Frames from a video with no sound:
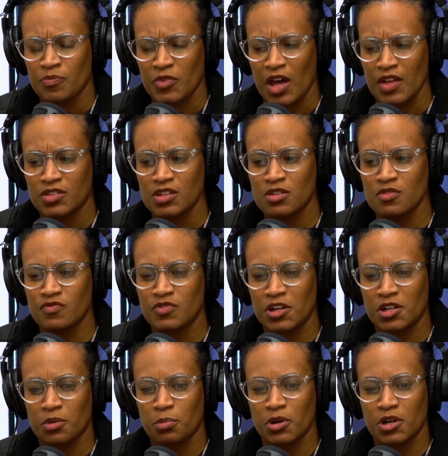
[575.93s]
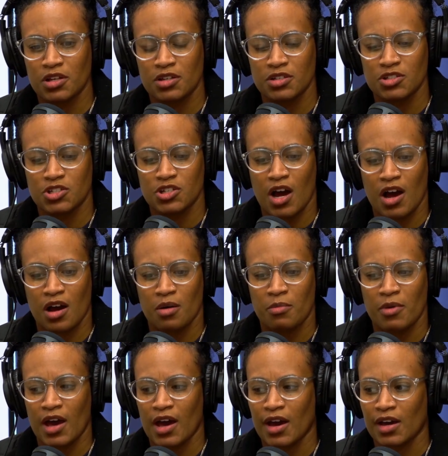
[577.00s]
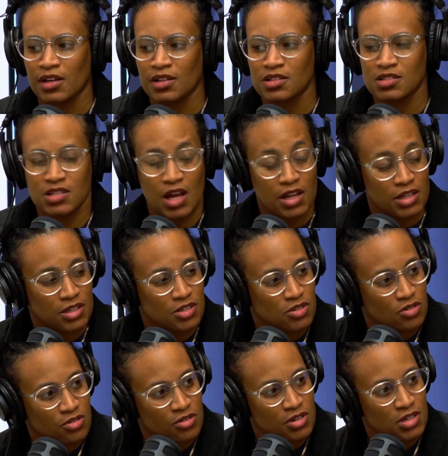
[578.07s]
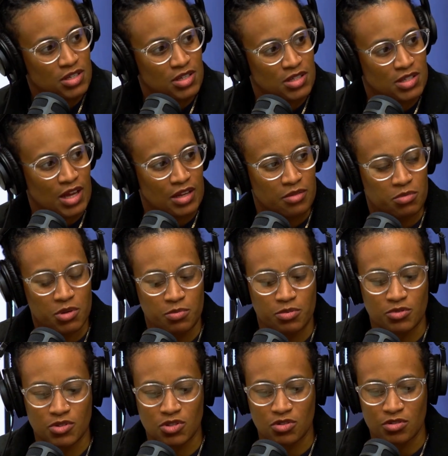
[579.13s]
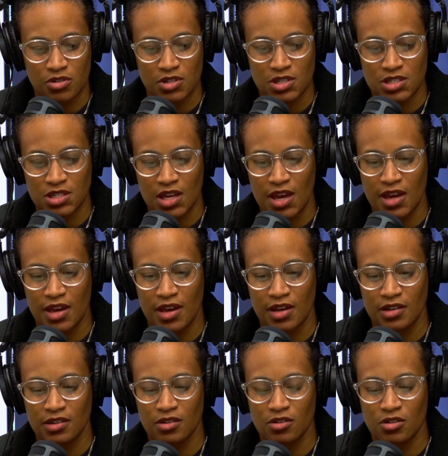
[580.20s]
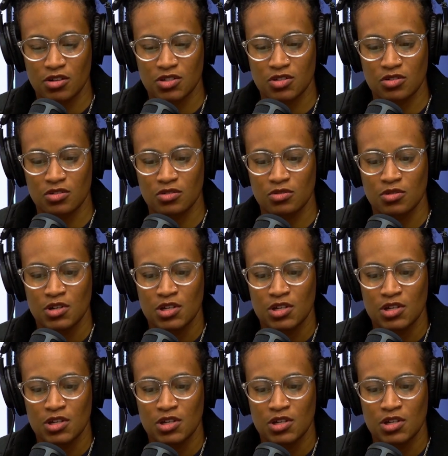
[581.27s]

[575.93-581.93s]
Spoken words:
I think you've done a pretty good job at telling stories and telling people's stories, and also